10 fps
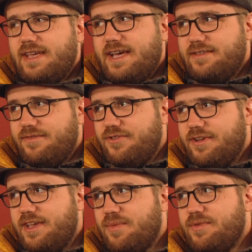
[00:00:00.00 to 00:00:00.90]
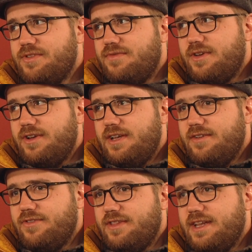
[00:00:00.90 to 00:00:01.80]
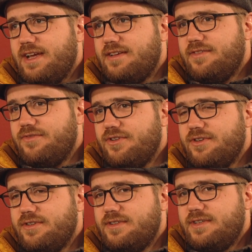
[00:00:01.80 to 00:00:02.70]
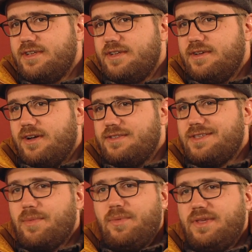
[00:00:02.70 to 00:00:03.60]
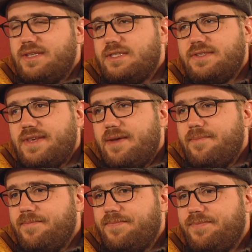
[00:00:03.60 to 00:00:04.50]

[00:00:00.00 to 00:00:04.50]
Acting for a camera is very different than acting for. Some people think it's the same,